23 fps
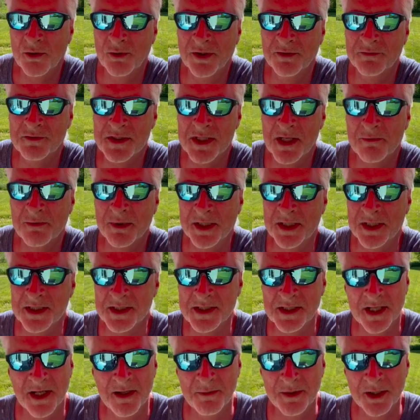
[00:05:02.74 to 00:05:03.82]
if somebody is
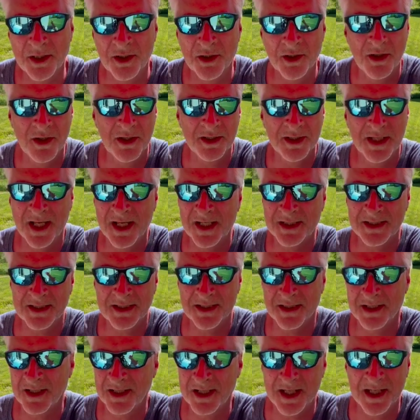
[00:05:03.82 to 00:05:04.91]
coming along that
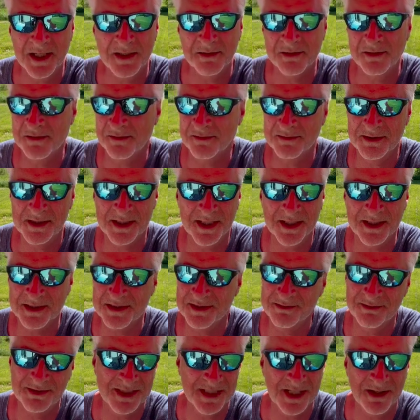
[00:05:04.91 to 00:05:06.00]
8th, 6th,
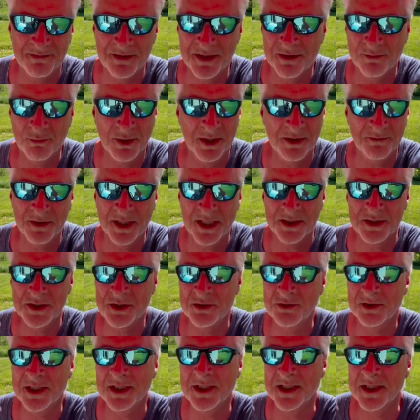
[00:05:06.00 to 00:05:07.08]
7th, whatever that
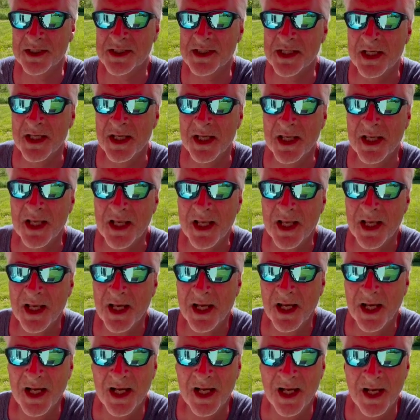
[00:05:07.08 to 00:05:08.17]
street is,
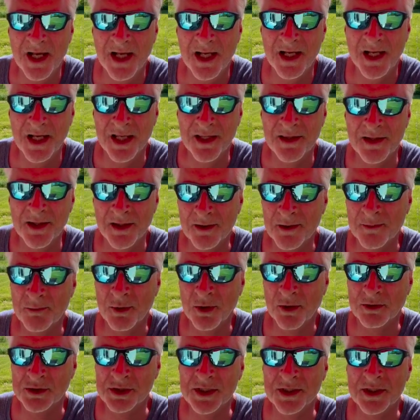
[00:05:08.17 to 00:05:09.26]
and they're
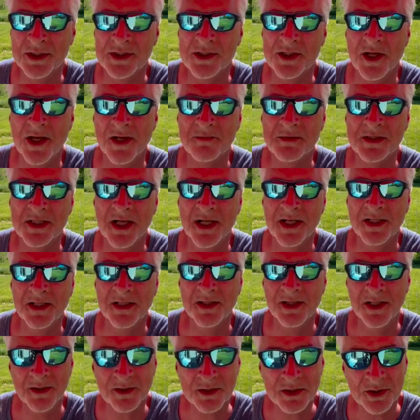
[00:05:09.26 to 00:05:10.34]
approaching the stop sign and
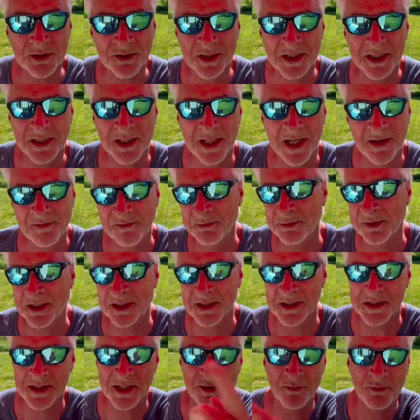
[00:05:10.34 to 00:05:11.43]
they're turning left
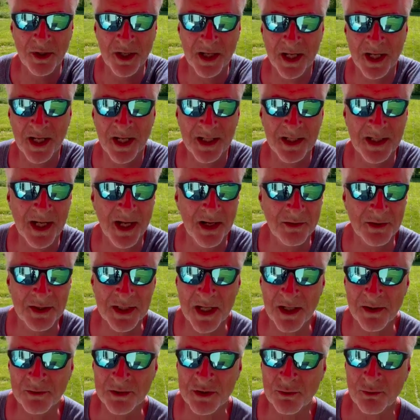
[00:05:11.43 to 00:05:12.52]
because they want to head
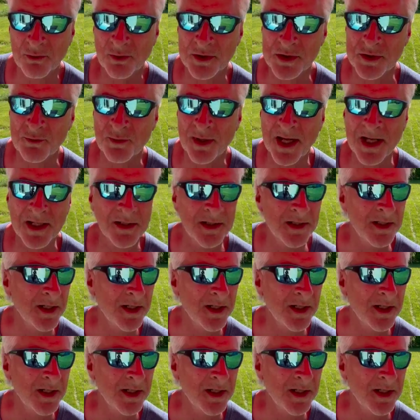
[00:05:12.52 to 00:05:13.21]
downtown towards Raglan.